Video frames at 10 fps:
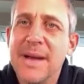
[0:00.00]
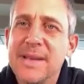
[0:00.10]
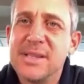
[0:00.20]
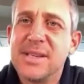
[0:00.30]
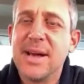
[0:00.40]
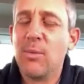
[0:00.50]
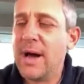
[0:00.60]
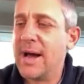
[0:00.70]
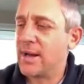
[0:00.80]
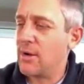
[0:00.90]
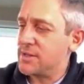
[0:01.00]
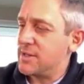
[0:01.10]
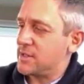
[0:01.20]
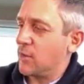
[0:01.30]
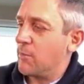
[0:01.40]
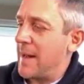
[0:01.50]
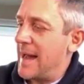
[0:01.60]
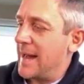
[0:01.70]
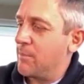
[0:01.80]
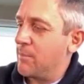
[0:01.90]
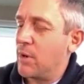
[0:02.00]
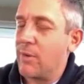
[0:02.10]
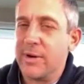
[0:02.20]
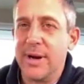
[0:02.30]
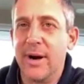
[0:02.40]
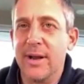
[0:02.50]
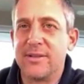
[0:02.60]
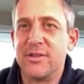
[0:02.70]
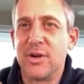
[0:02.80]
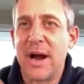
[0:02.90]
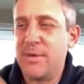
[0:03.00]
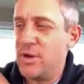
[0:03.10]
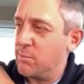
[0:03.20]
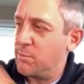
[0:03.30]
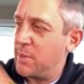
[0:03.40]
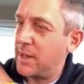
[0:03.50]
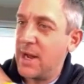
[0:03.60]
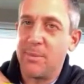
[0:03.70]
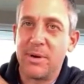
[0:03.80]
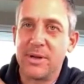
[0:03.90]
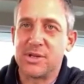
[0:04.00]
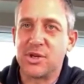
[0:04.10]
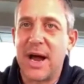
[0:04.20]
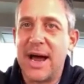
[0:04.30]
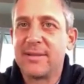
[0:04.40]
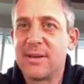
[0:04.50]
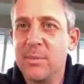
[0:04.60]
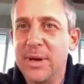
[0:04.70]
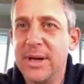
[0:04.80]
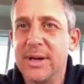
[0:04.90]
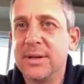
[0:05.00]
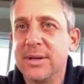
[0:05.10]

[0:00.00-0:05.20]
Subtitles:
Mine's the same way. It goes in this little bag I put over here, and it's dry. I mean, you can pick it up, and it's dry as can be.